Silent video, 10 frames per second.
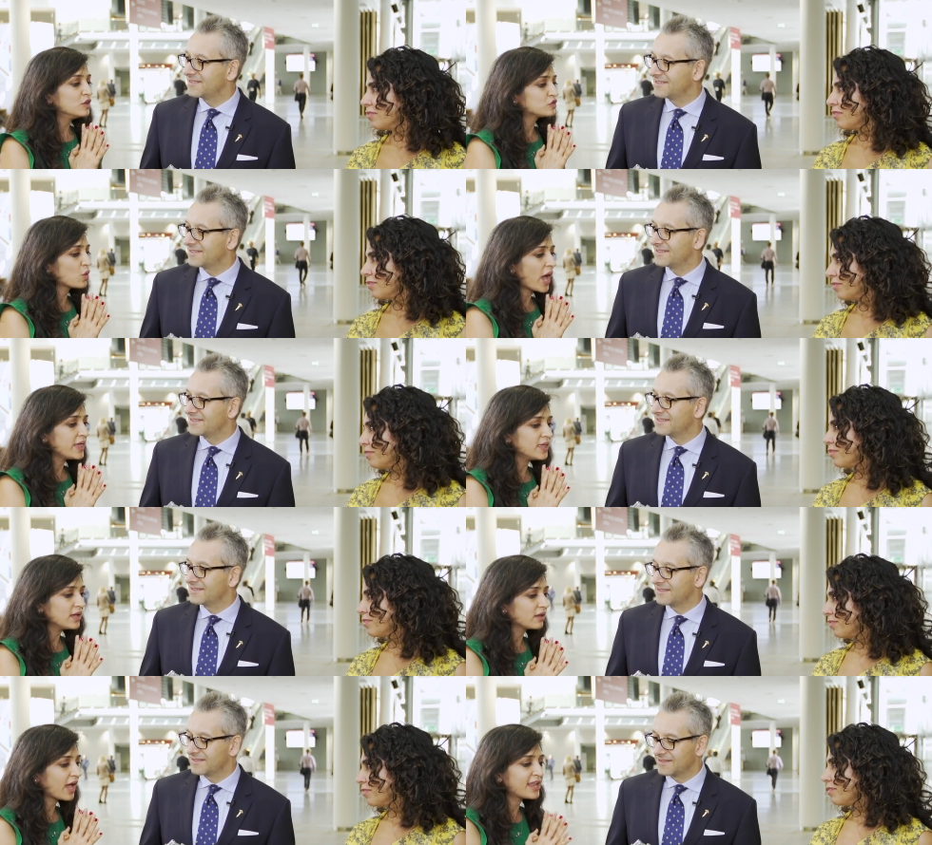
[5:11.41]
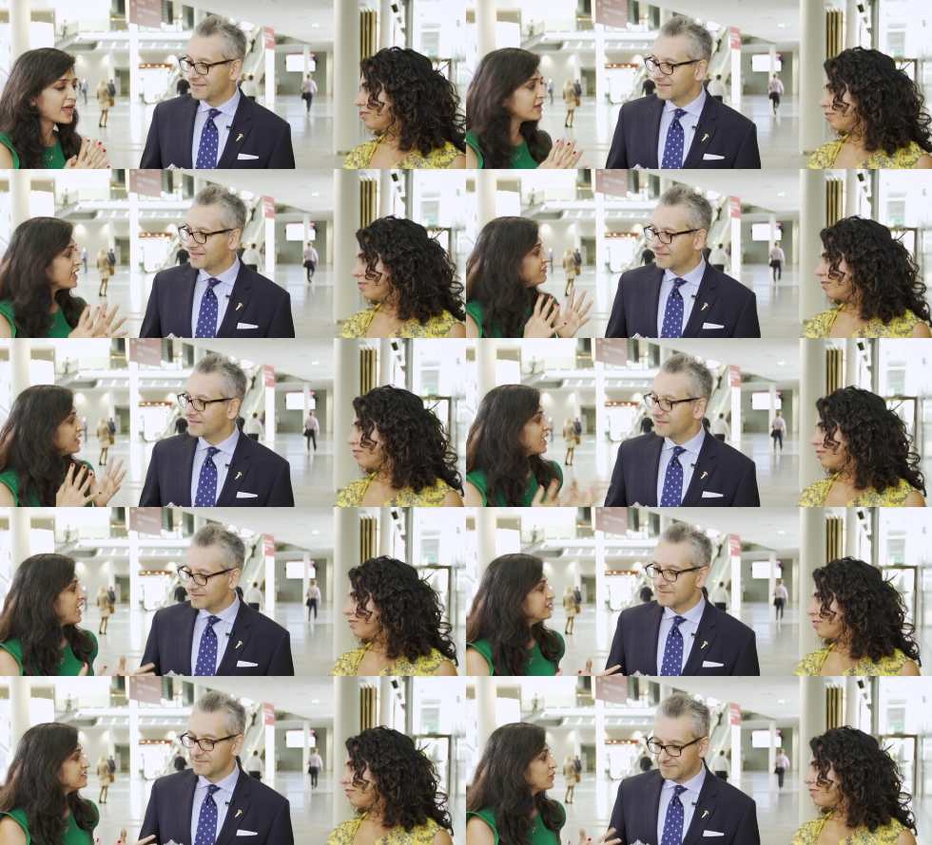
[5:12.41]
Speaker 1: So I think, and every
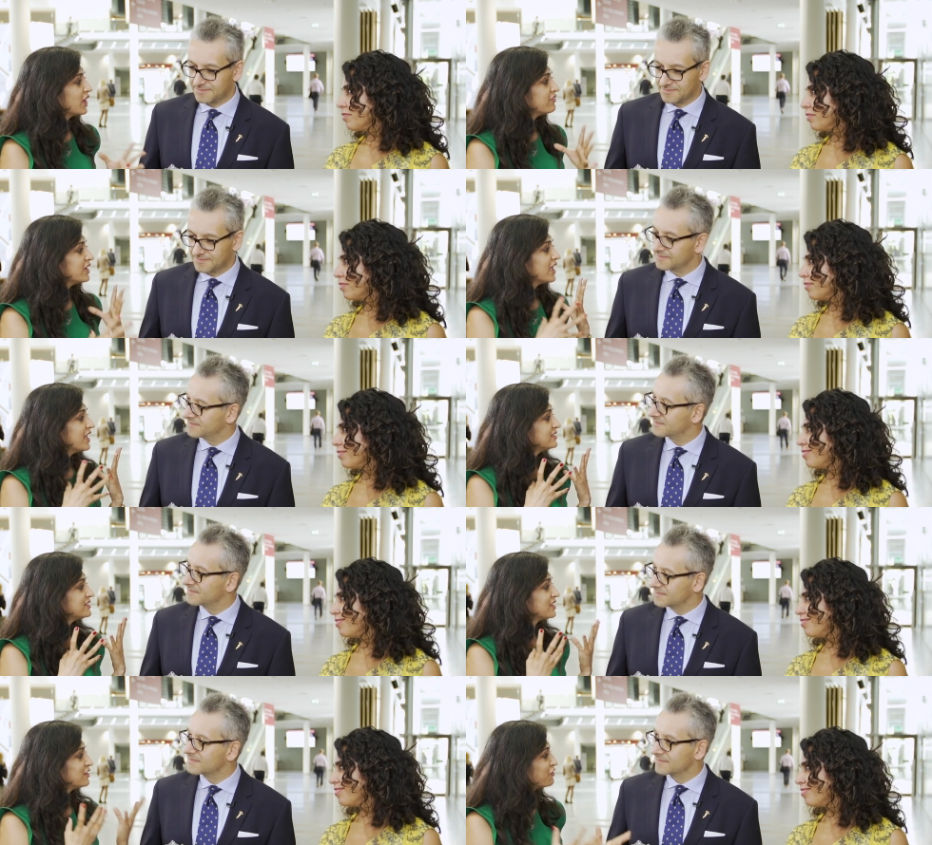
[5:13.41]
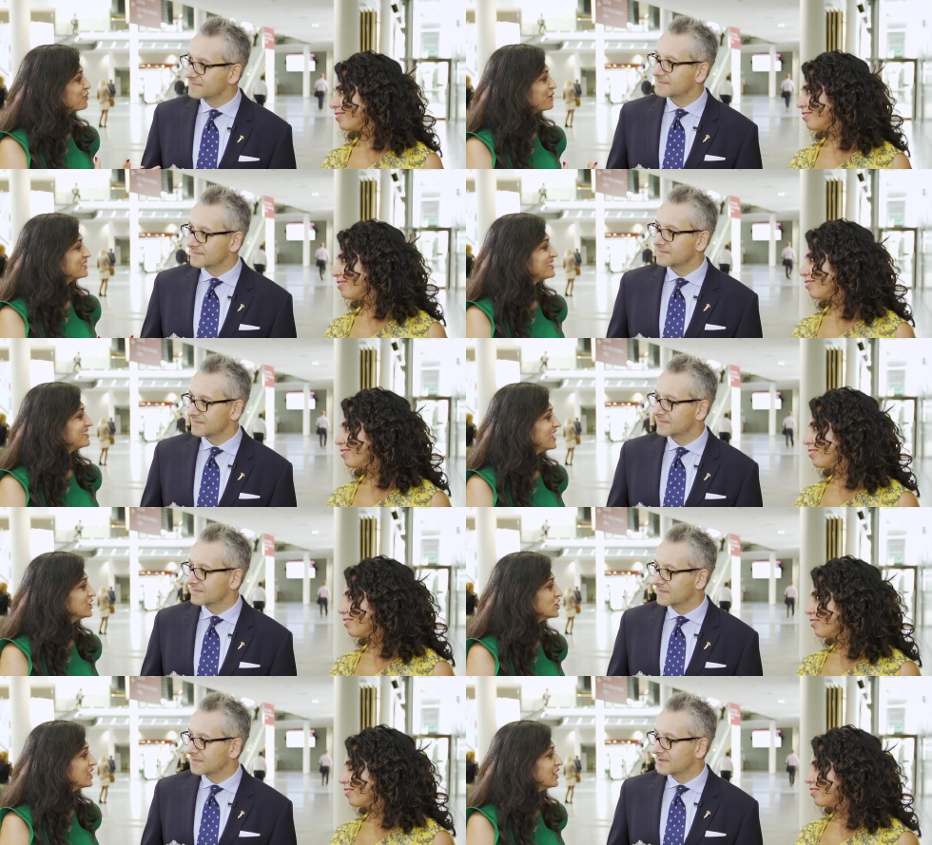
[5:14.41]
case, you know, every case is a different
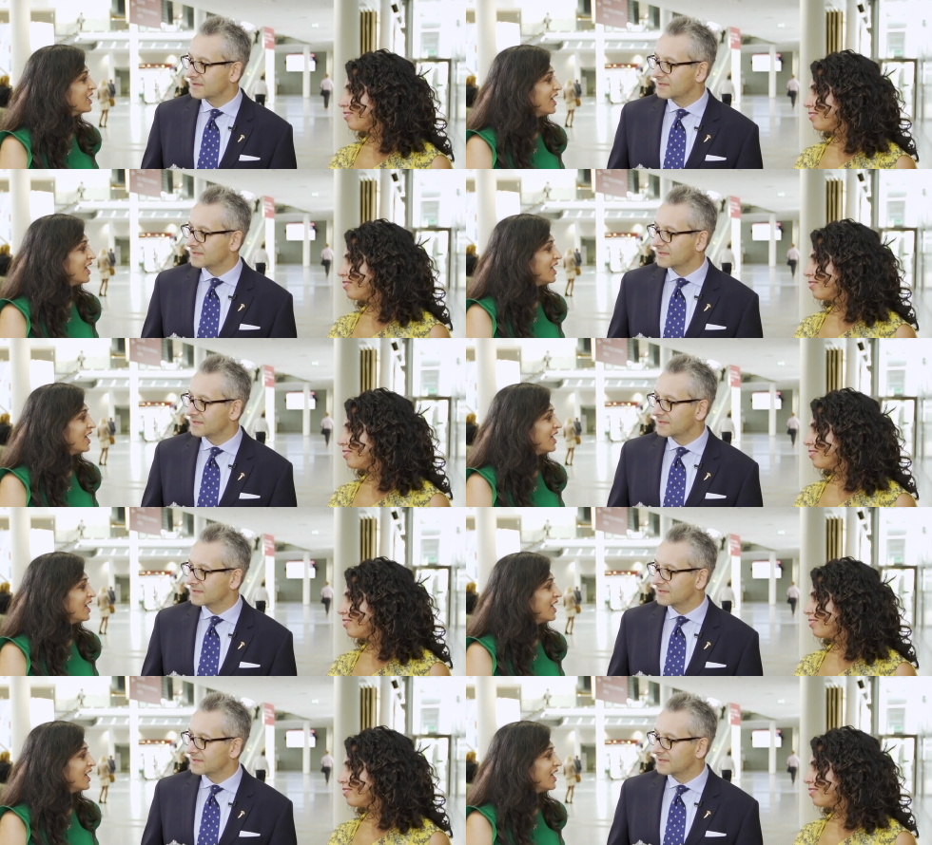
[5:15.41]
presentation,